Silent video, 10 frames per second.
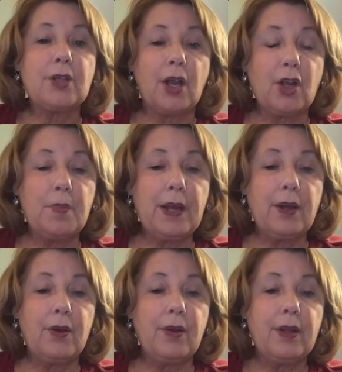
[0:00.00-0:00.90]
Taco
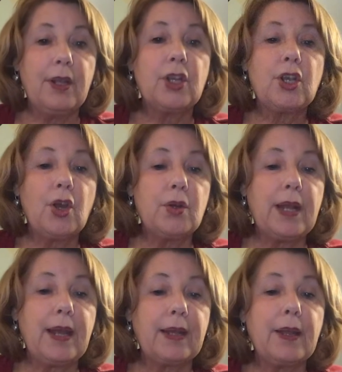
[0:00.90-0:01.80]
Bell,
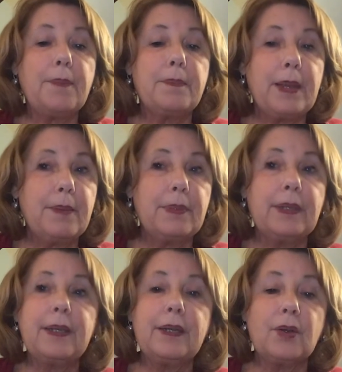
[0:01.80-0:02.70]
Kodak,
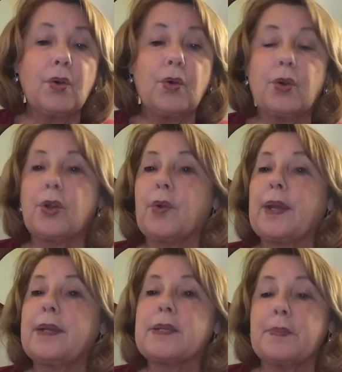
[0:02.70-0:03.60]
Maybelline, or
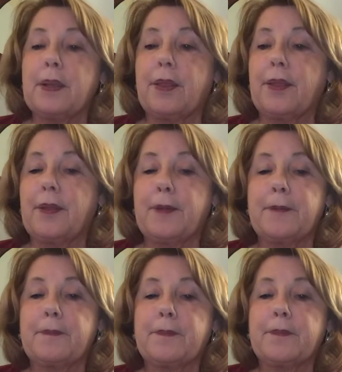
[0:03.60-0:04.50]
Granny Smith?
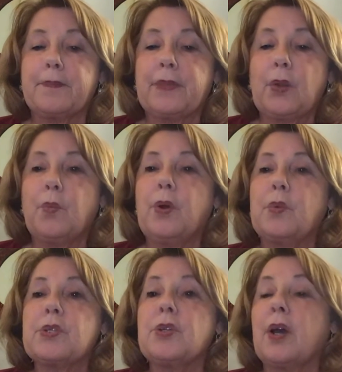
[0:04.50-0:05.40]
What
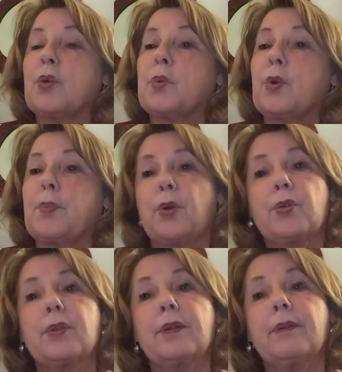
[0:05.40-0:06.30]
was not a real
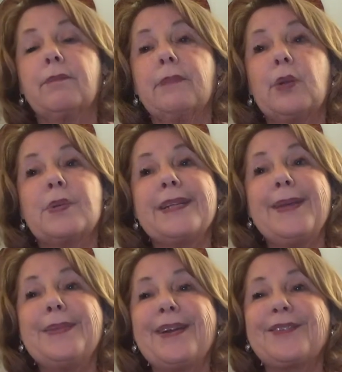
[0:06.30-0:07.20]
person that it was
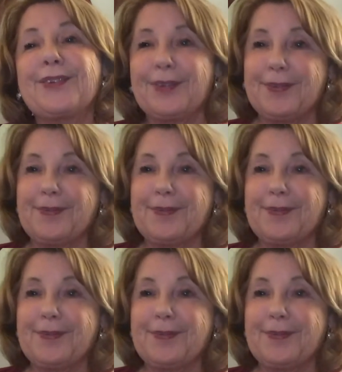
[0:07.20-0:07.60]
named after?